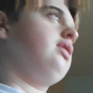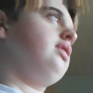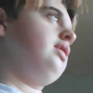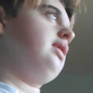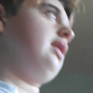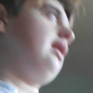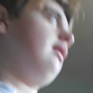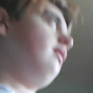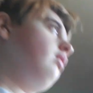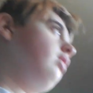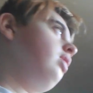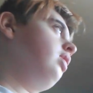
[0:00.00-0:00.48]

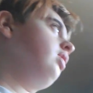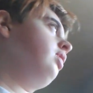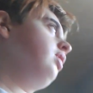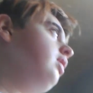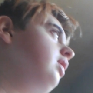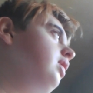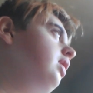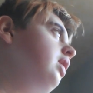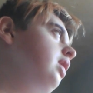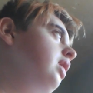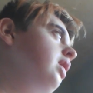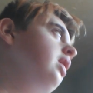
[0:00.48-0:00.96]
now on.
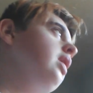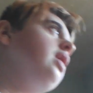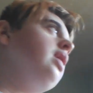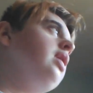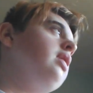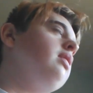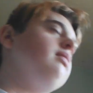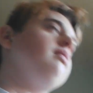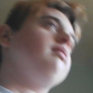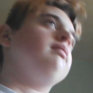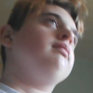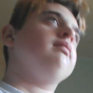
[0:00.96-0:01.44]

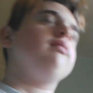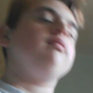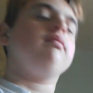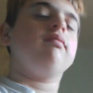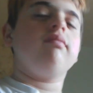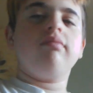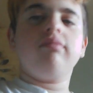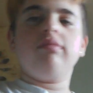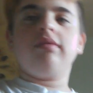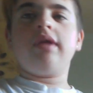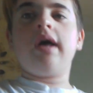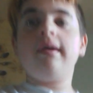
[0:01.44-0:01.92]
Um,
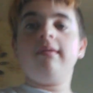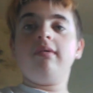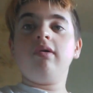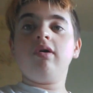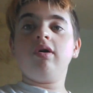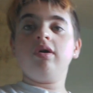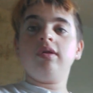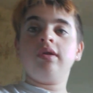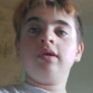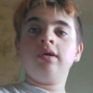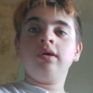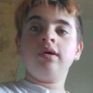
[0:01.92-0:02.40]
now
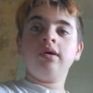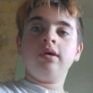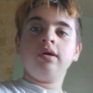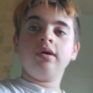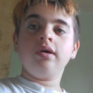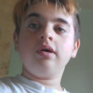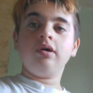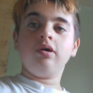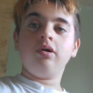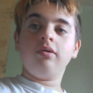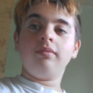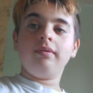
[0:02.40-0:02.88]
on,
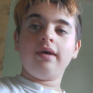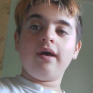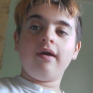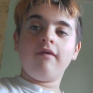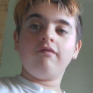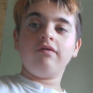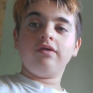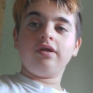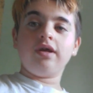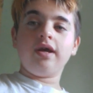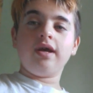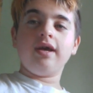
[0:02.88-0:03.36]
it'll be
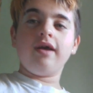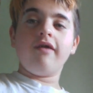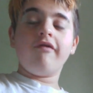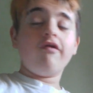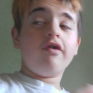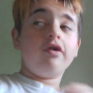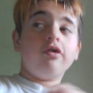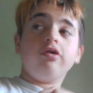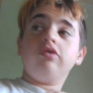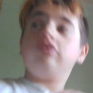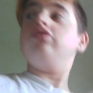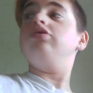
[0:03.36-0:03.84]
every day.
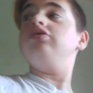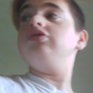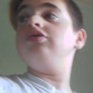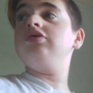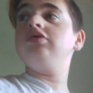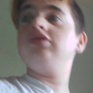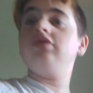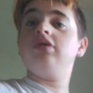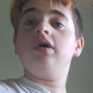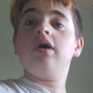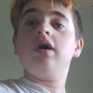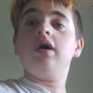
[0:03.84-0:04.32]
If I
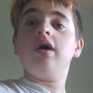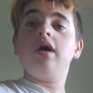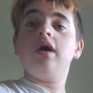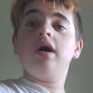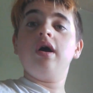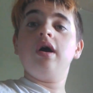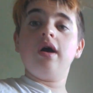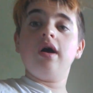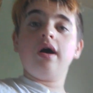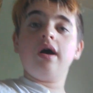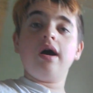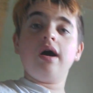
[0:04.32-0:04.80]
couldn't,
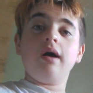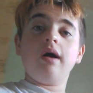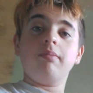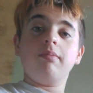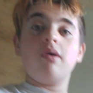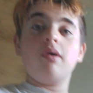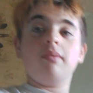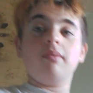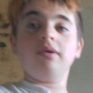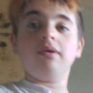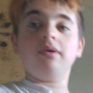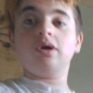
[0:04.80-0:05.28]
I'd
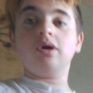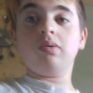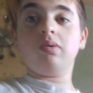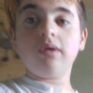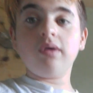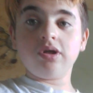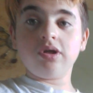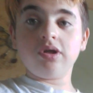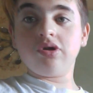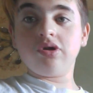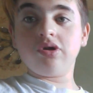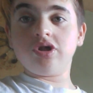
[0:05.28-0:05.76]
probably
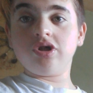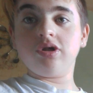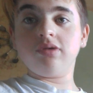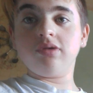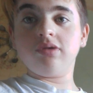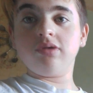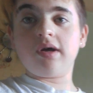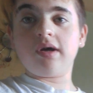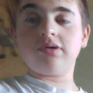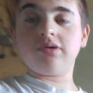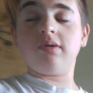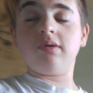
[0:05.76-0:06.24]
quit
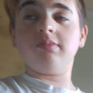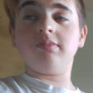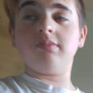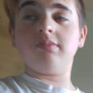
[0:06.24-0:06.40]
YouTube. That's what I'm